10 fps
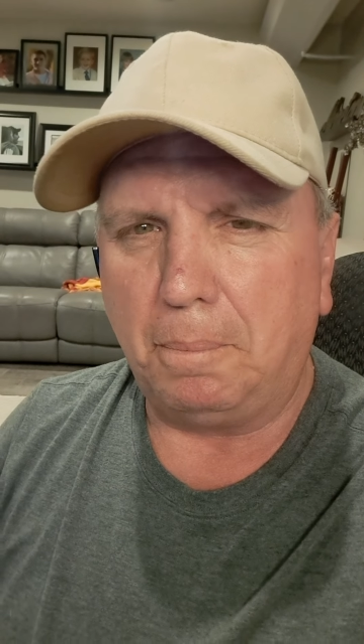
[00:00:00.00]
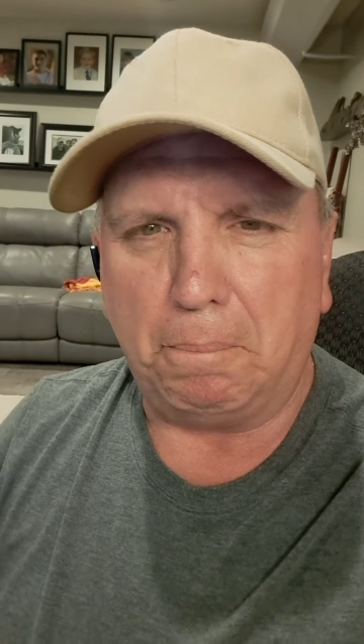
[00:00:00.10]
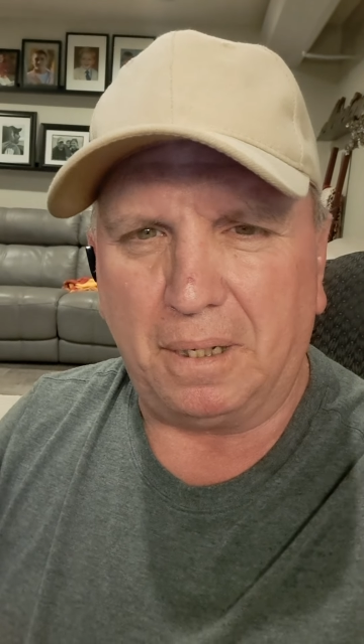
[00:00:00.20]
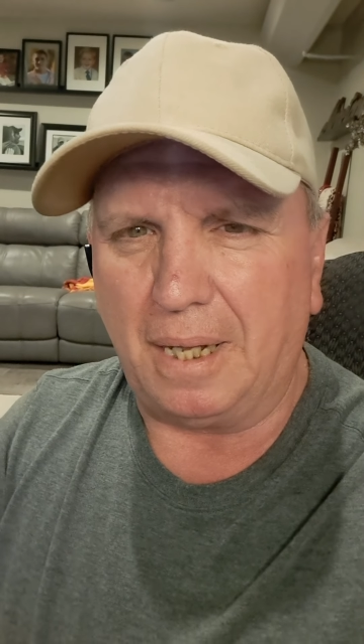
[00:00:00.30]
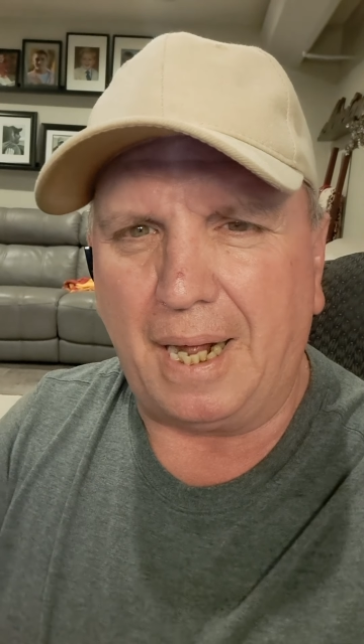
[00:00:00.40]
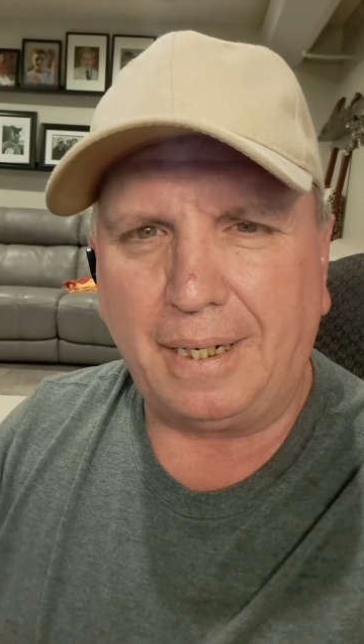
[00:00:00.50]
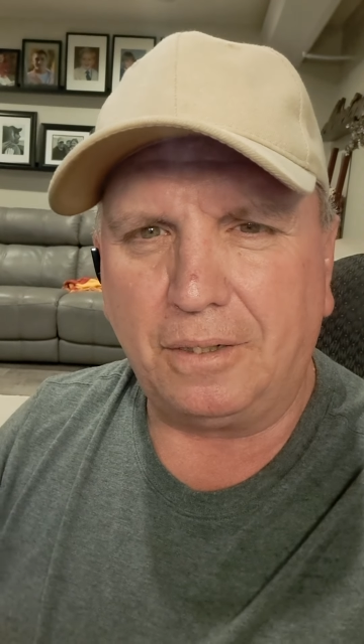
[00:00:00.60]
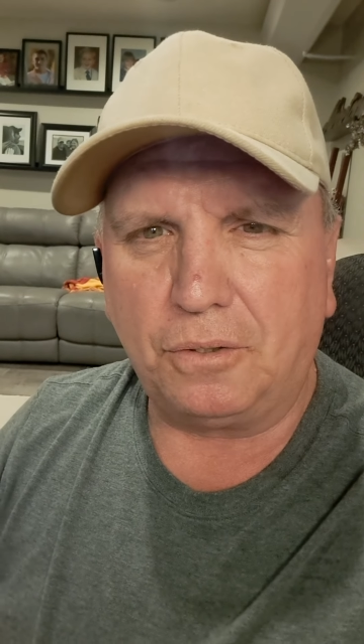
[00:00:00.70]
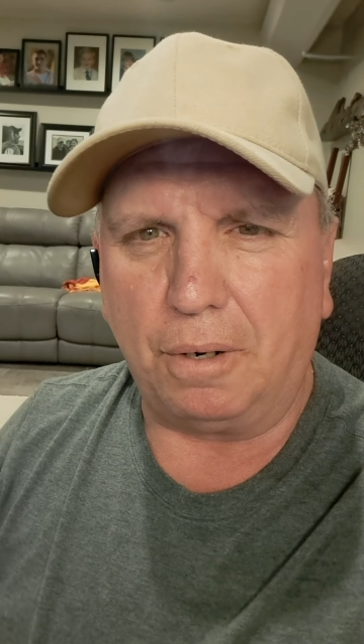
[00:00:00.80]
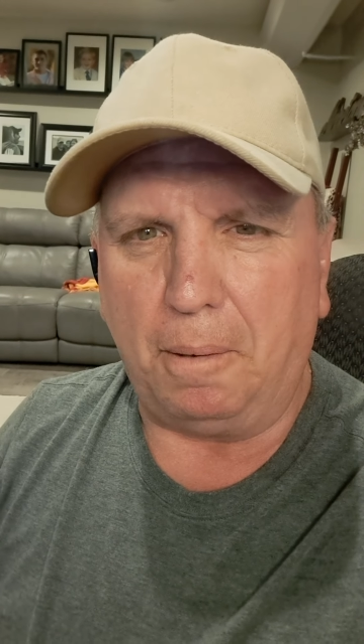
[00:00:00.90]

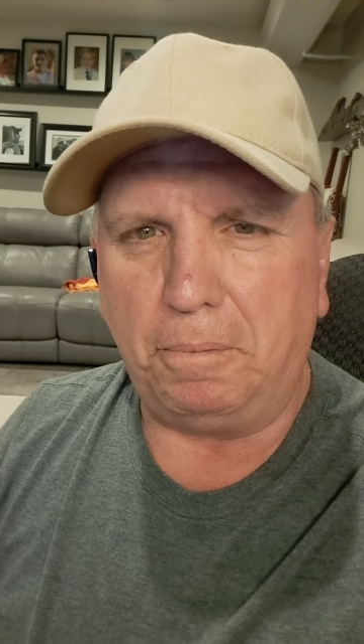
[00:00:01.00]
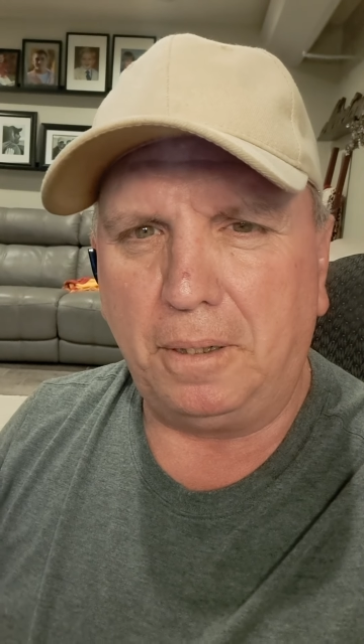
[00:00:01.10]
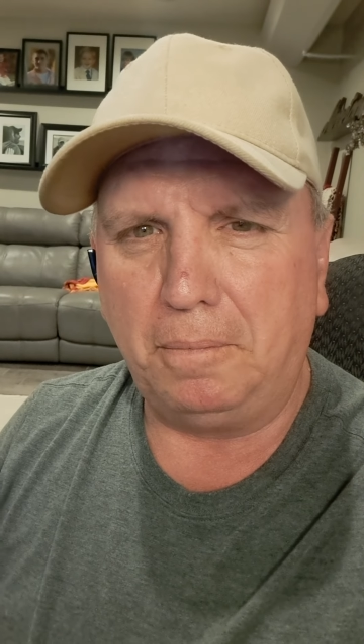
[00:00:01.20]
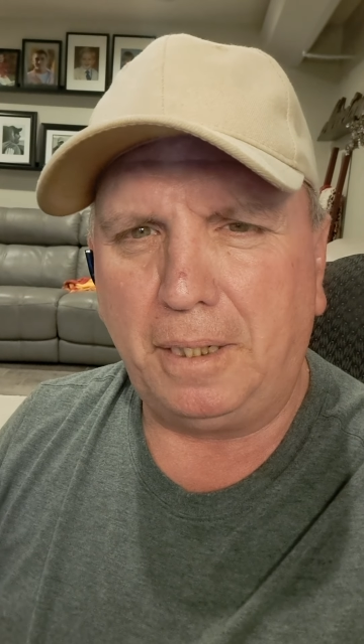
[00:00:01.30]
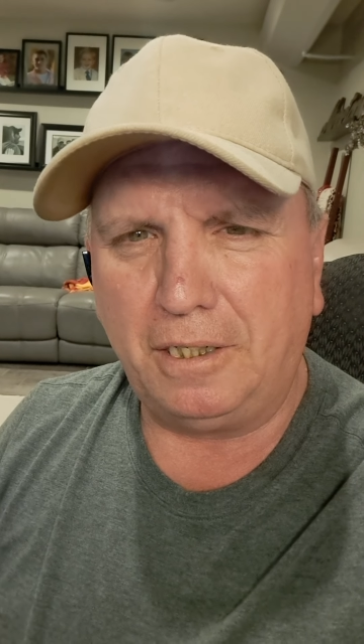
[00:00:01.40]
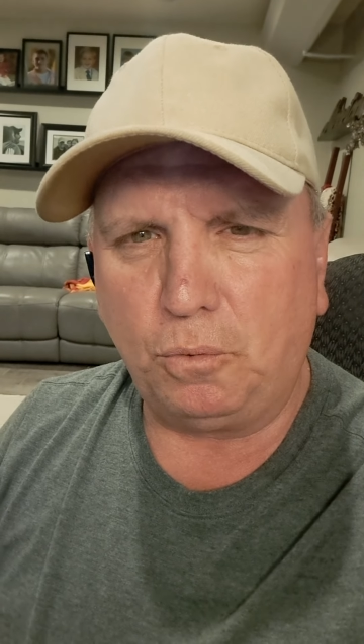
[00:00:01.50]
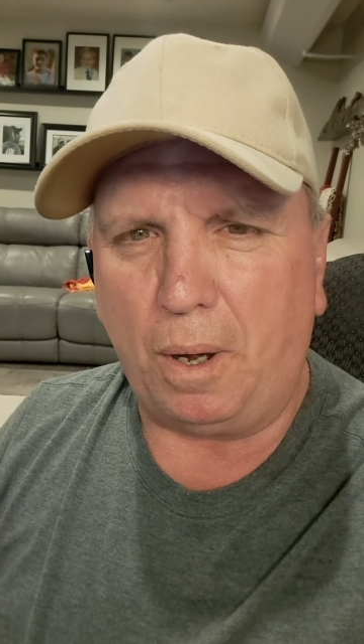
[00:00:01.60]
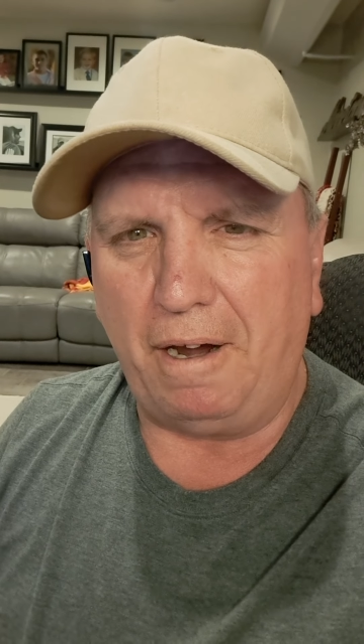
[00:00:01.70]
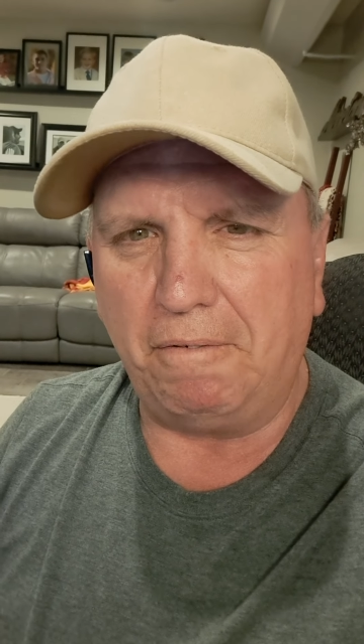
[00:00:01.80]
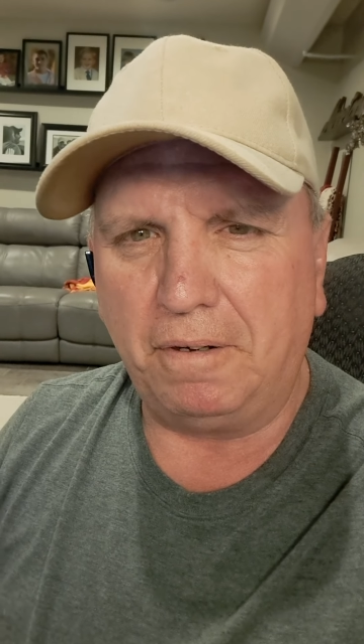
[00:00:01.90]
Melania Trump, his
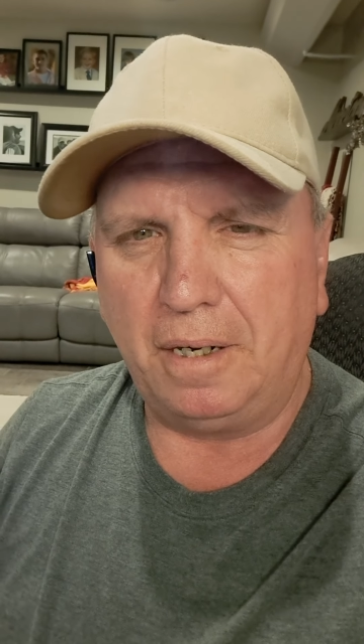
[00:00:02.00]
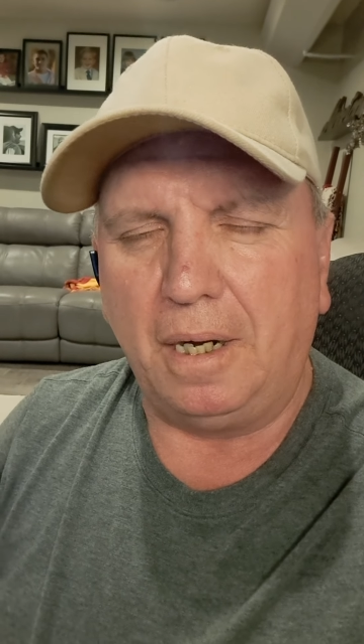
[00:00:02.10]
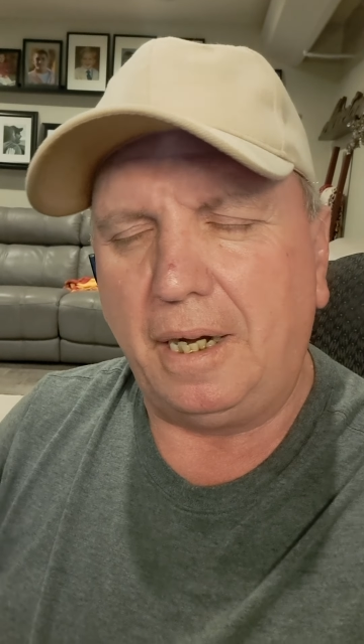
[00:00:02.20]
wife.